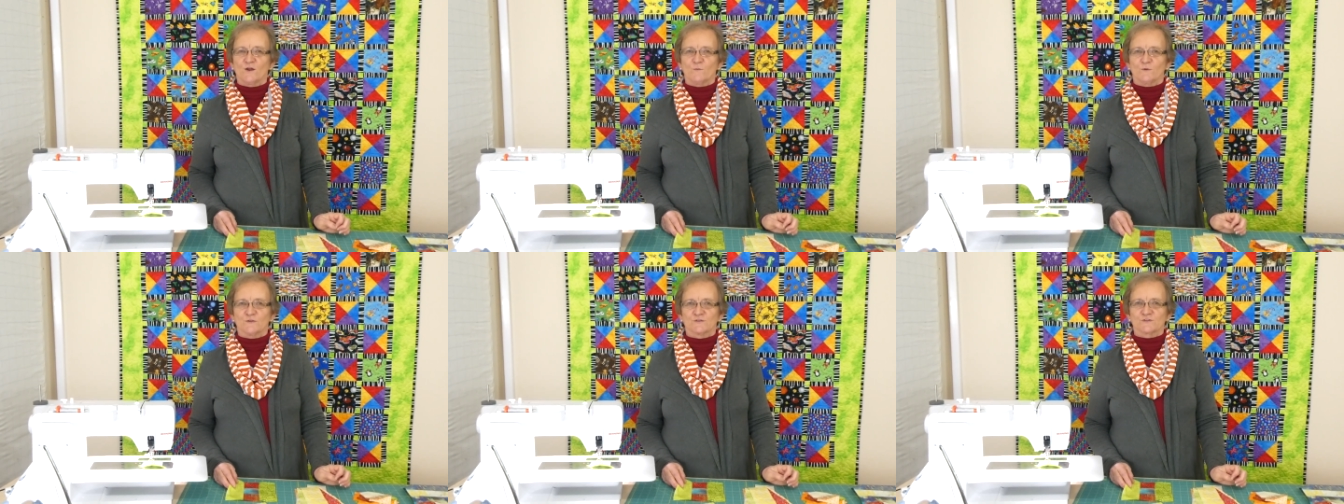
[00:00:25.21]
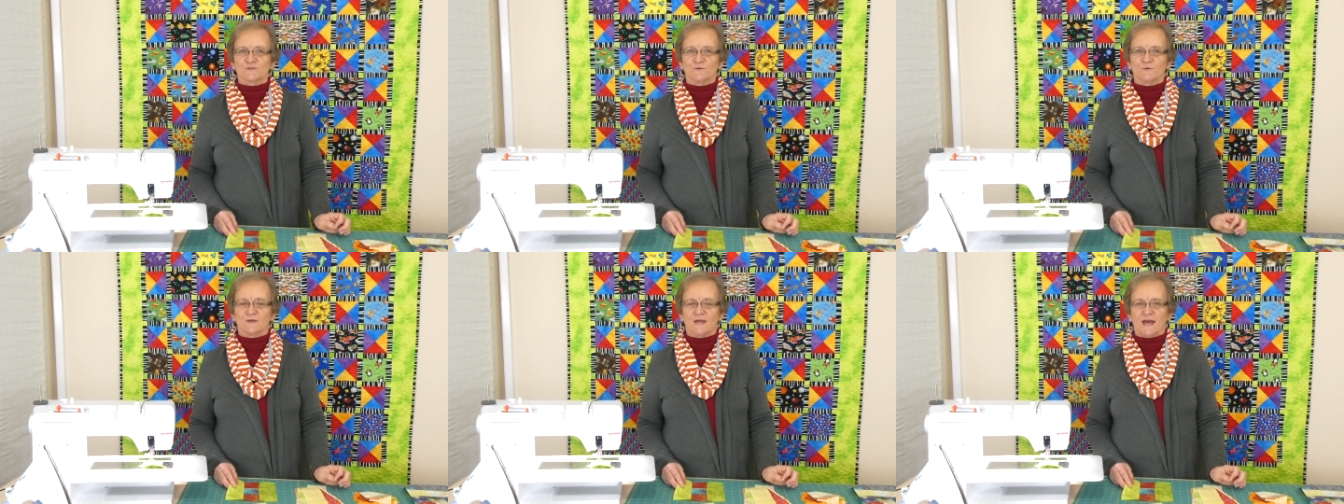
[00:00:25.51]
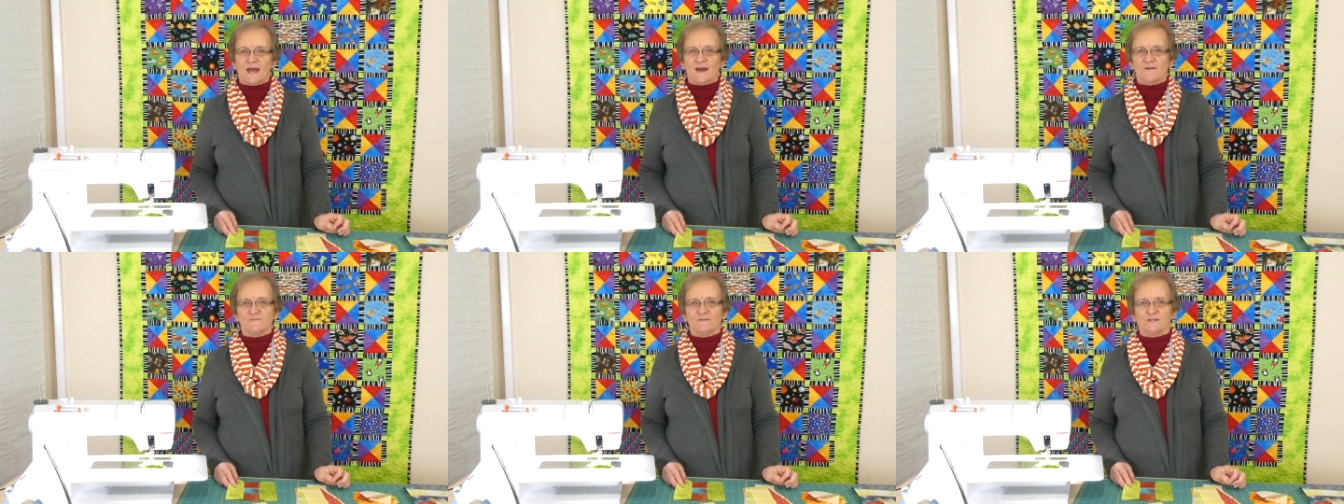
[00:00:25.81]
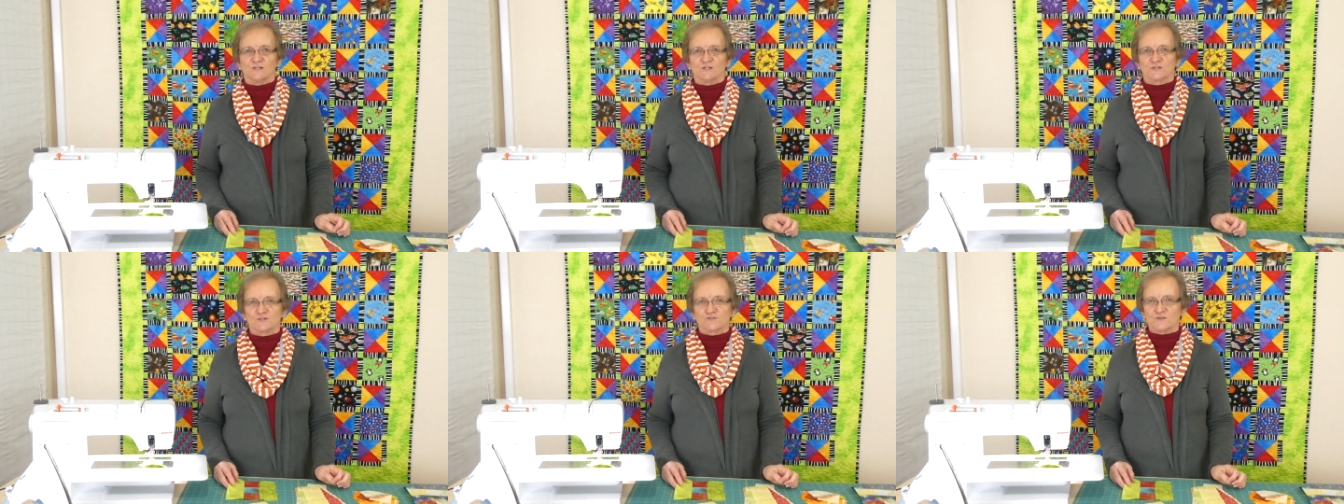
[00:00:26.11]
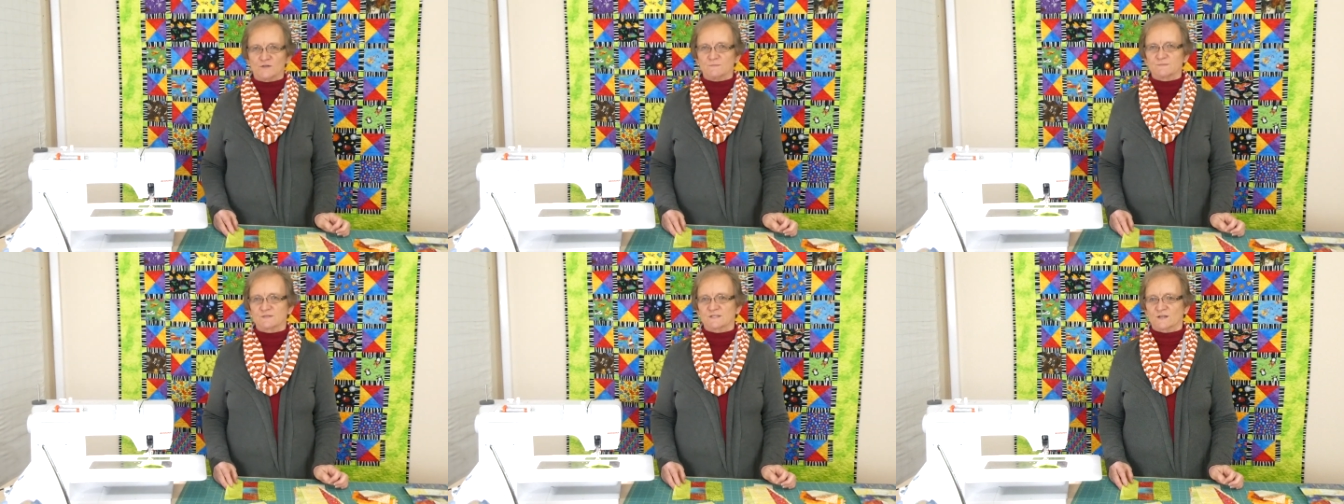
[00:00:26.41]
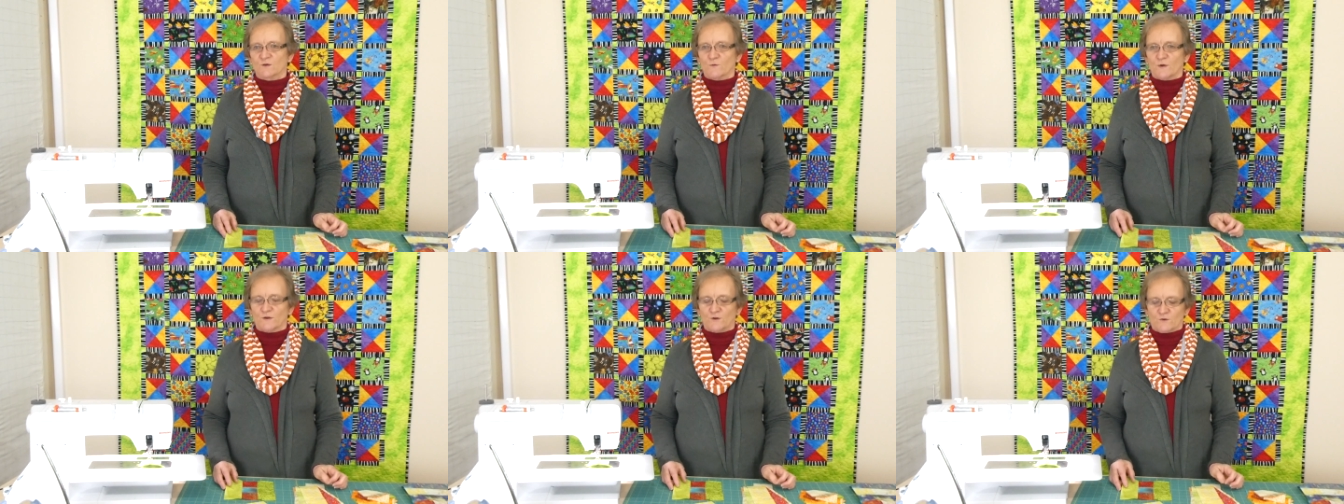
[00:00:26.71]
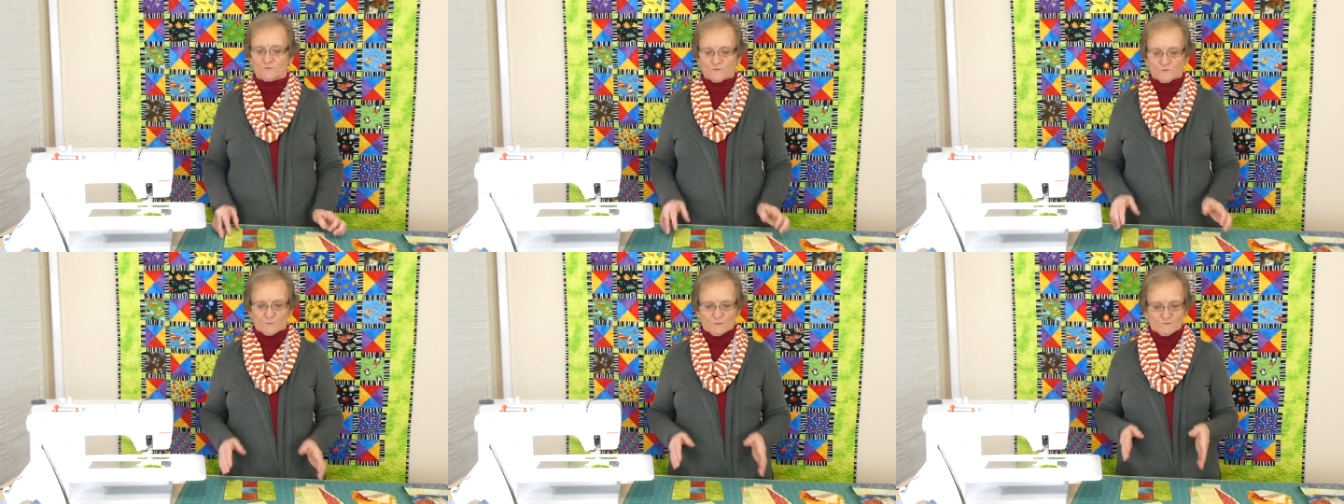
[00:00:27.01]
with two and a half inch strips and quite
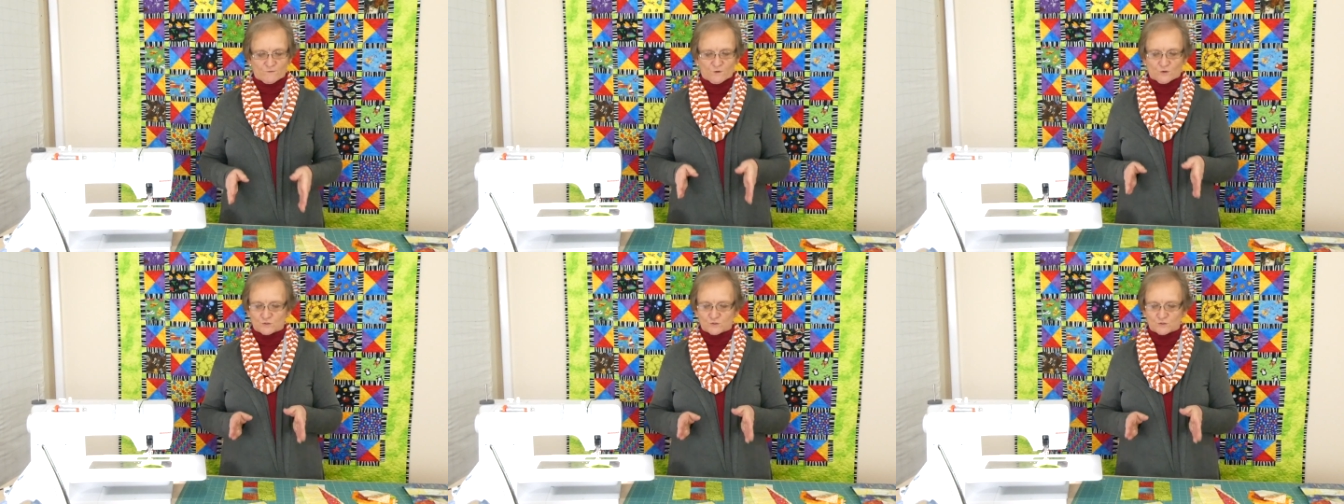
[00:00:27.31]
often we've